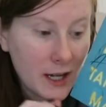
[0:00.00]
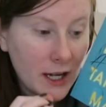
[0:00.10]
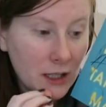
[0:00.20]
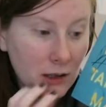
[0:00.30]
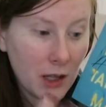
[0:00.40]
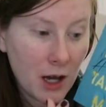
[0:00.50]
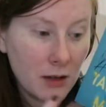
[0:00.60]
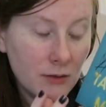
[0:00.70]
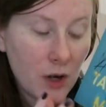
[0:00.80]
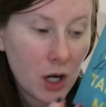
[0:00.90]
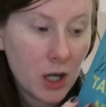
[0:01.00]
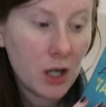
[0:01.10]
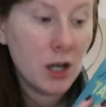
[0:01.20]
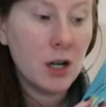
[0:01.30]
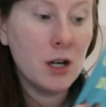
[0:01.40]
I love
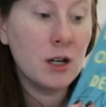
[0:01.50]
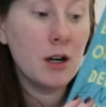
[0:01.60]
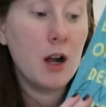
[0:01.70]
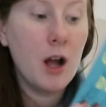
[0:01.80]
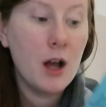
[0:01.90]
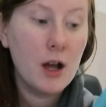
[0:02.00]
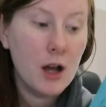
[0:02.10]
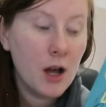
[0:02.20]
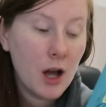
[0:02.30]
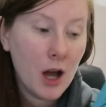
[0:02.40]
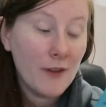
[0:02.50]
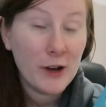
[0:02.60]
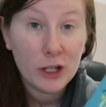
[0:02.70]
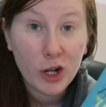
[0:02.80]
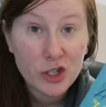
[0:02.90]
her
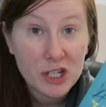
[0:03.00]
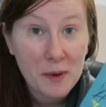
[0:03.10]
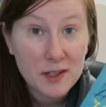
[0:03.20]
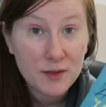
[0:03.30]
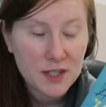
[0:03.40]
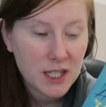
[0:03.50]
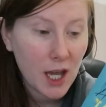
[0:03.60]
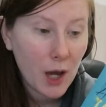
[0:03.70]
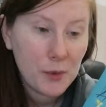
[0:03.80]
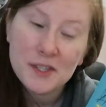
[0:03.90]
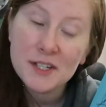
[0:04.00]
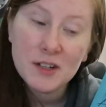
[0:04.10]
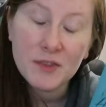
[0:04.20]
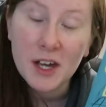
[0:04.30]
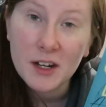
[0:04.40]
Very Large Expansive Sea. I wasn't
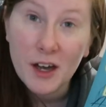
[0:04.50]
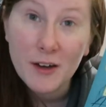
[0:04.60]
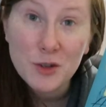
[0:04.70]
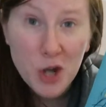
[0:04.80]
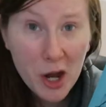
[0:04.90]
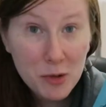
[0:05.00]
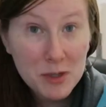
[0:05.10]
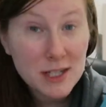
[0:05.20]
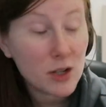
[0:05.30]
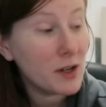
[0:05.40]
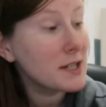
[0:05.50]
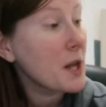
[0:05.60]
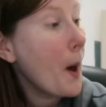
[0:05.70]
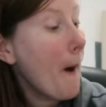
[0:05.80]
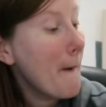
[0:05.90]
a fan of Shatter Me series,
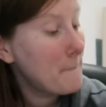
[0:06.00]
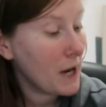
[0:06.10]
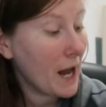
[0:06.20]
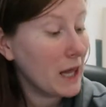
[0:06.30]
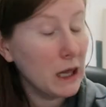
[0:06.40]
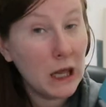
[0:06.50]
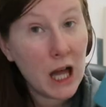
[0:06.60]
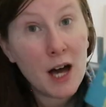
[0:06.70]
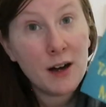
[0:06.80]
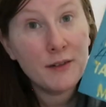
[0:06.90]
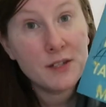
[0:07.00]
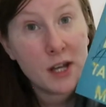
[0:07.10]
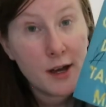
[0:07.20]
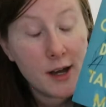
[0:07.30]
but I loved